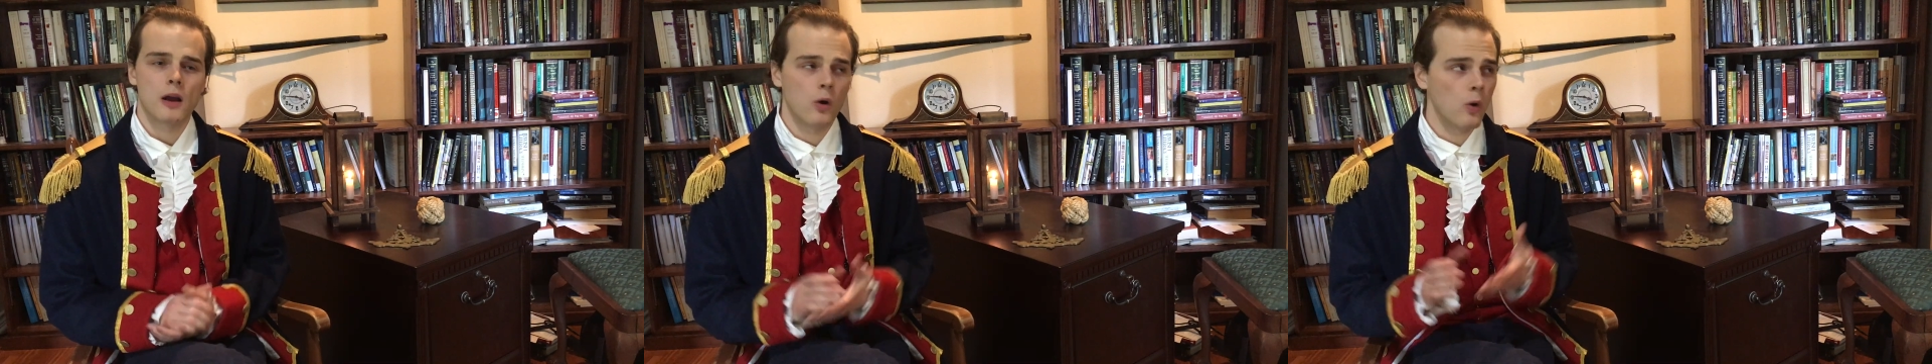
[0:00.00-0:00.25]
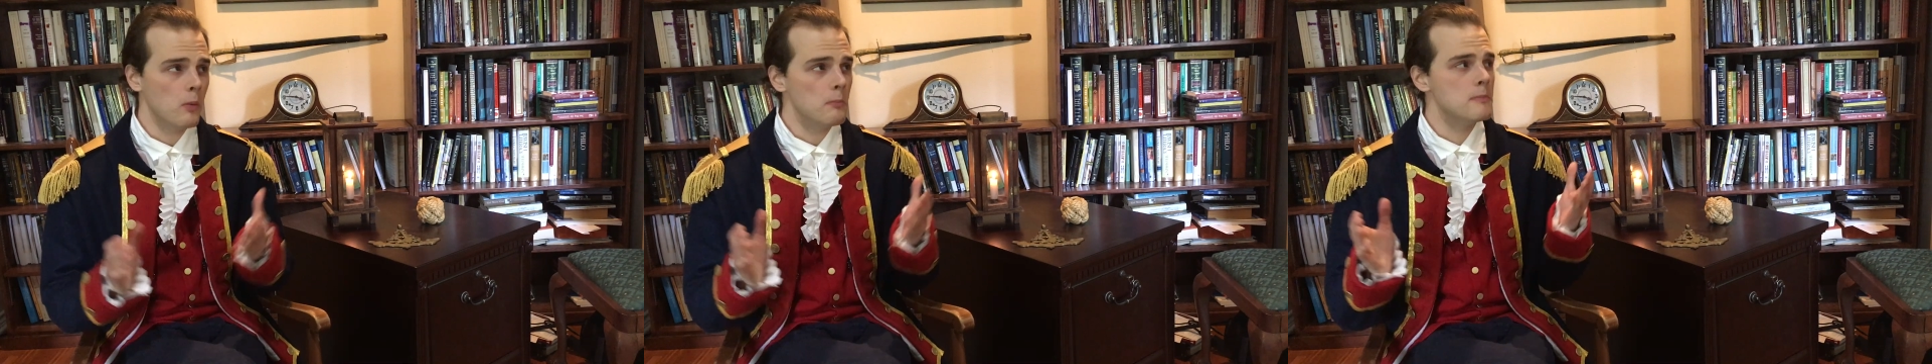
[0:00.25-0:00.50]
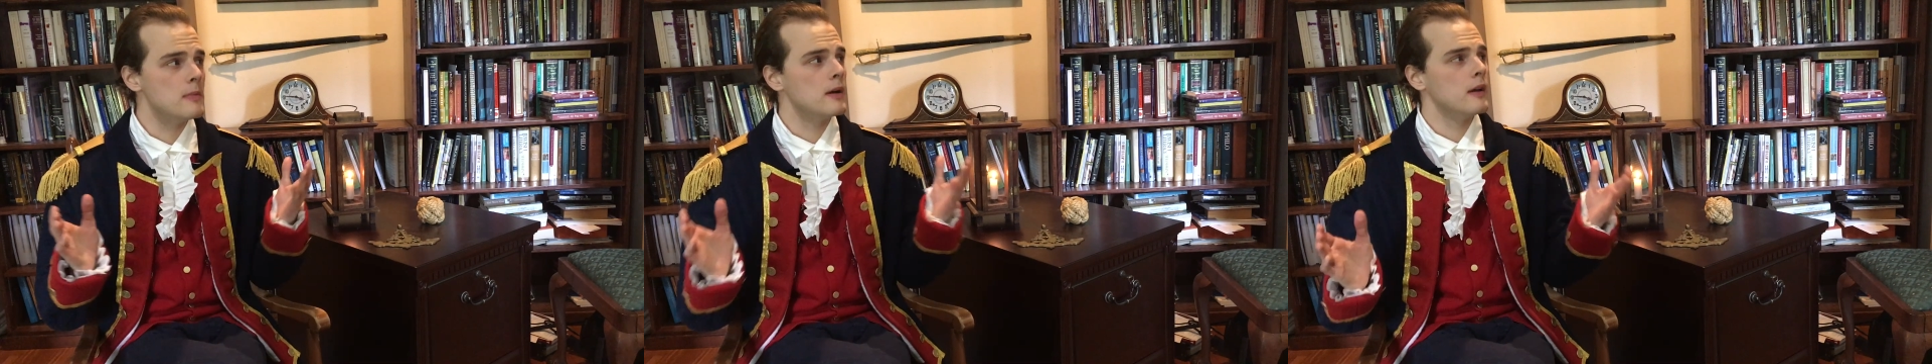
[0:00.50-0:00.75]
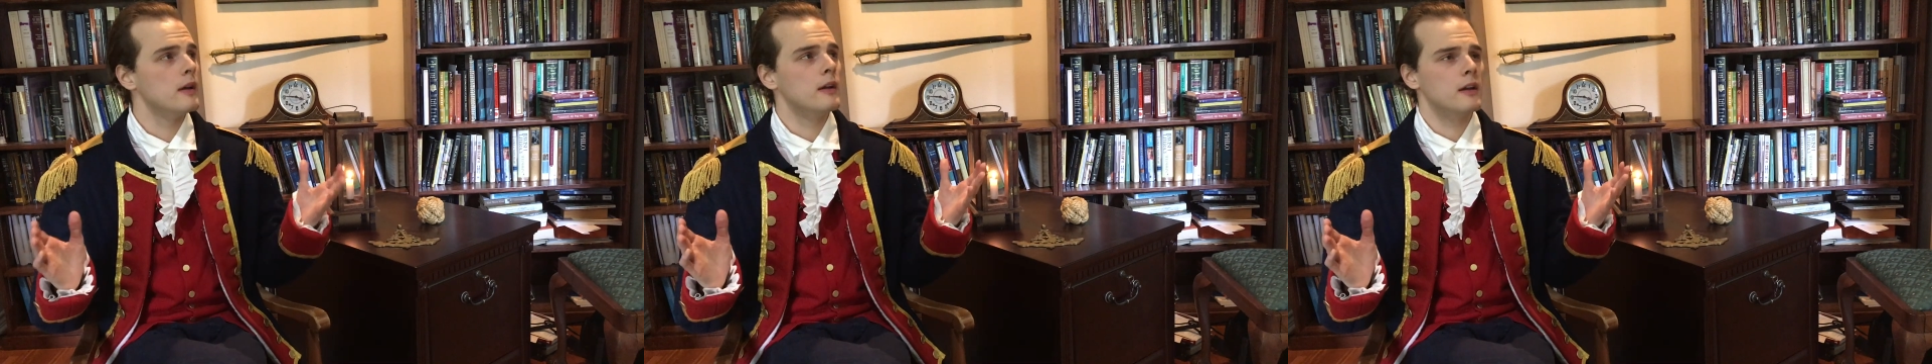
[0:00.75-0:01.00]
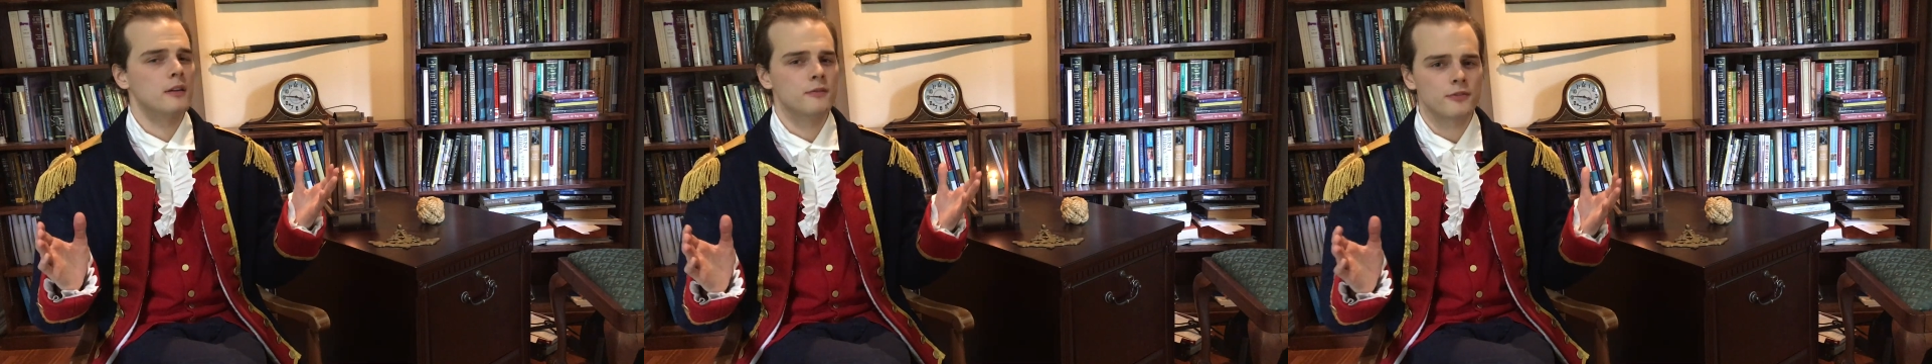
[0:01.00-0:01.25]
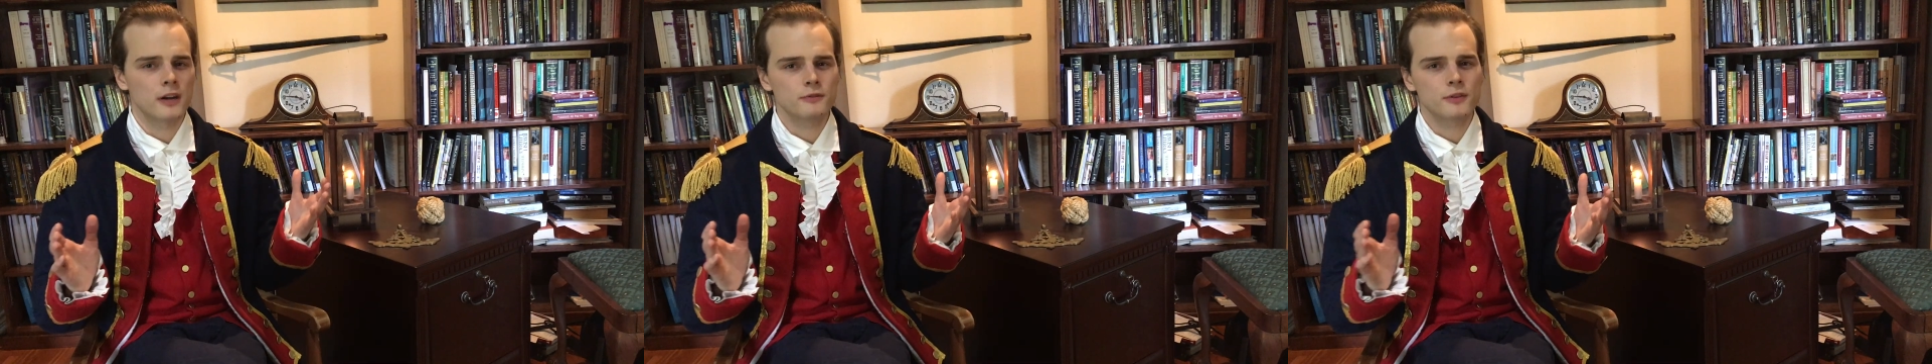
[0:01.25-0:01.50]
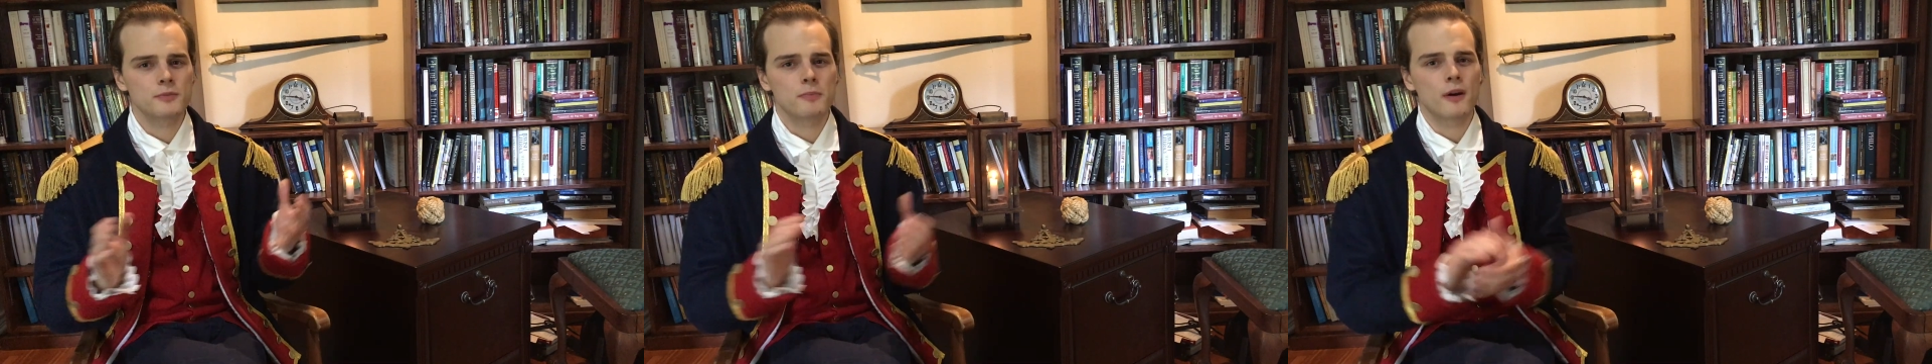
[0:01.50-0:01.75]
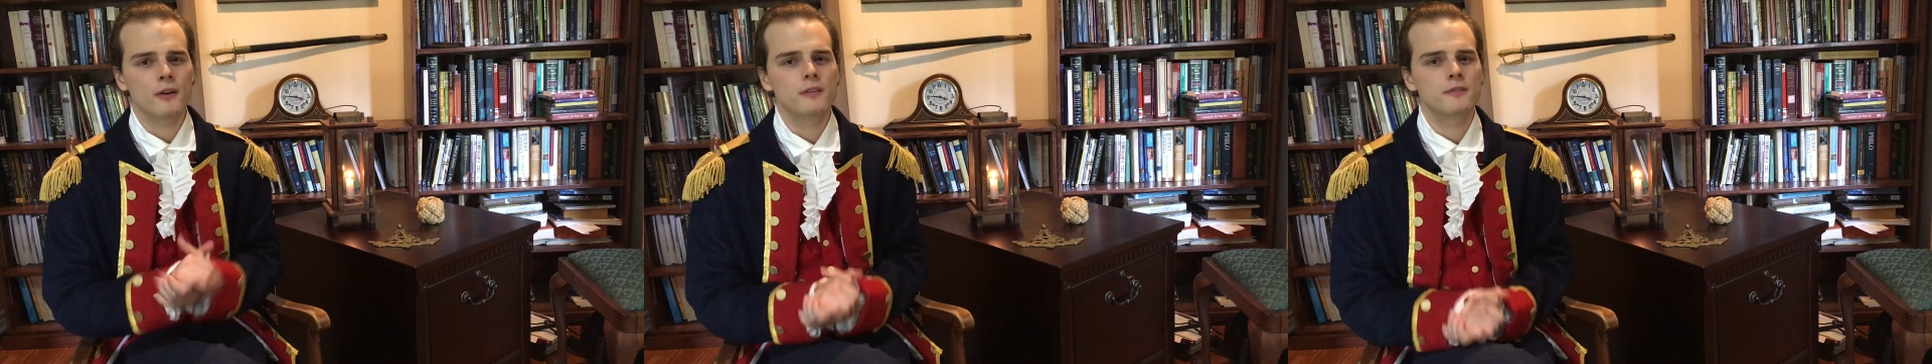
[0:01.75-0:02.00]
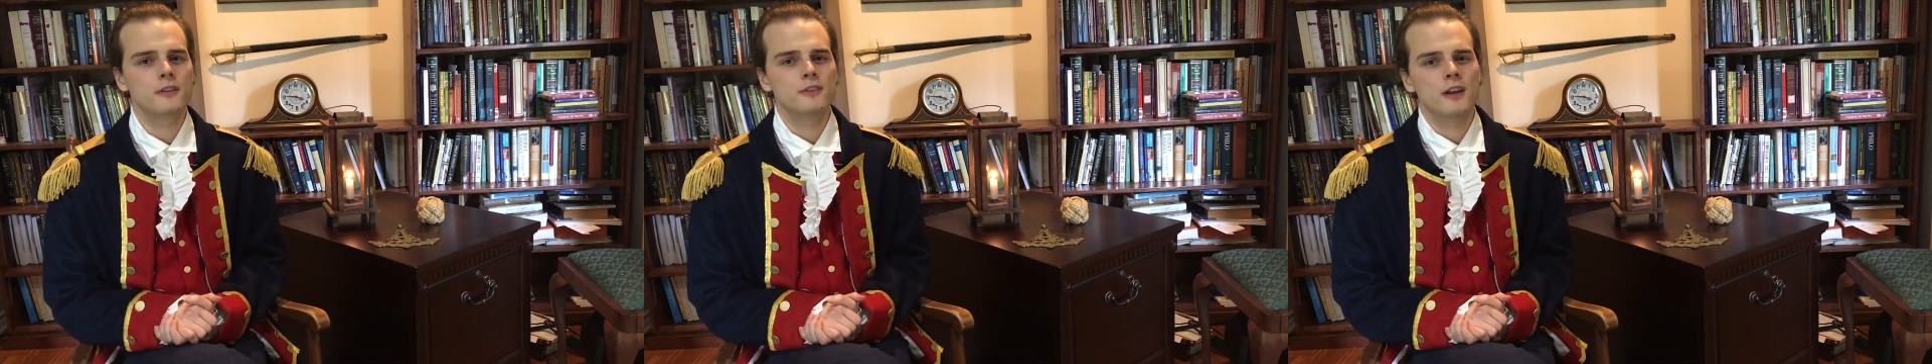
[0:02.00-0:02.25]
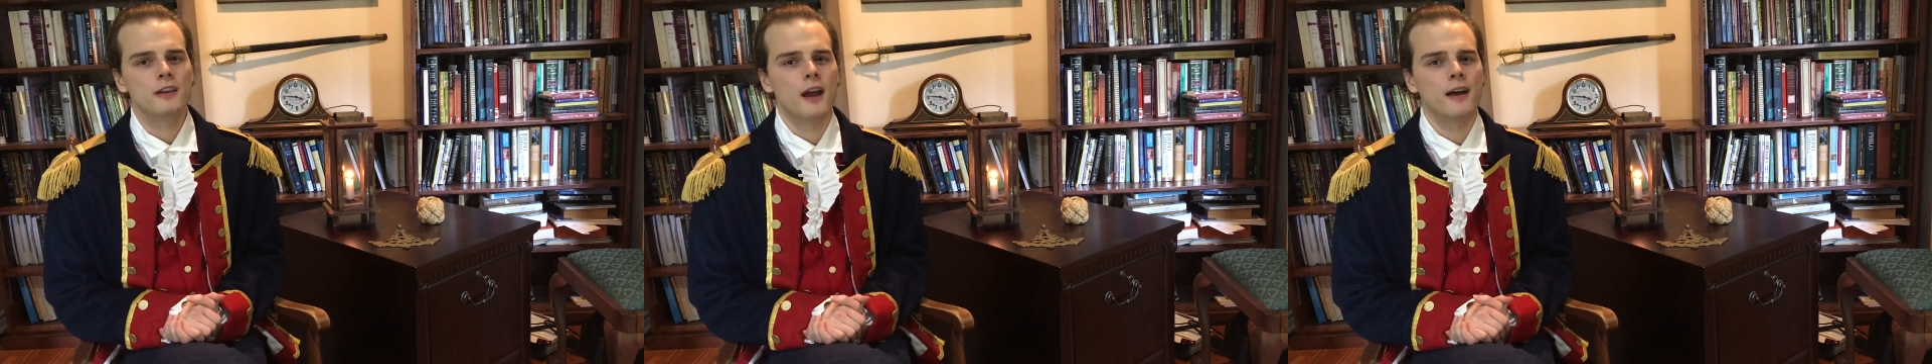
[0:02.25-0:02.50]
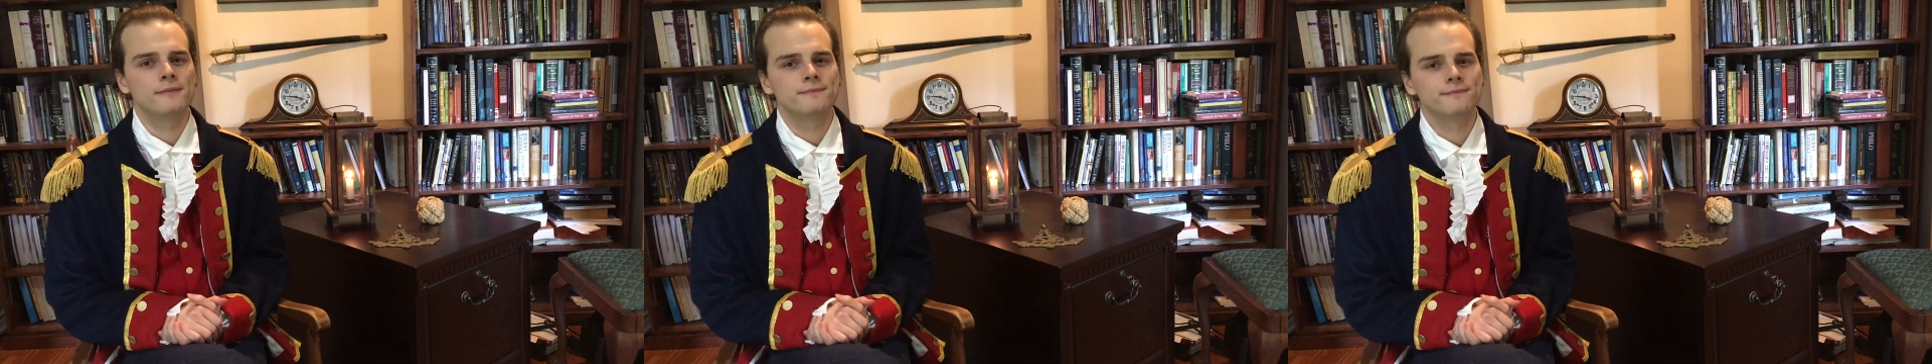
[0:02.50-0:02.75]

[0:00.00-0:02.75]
home in Fredericksburg, Virginia.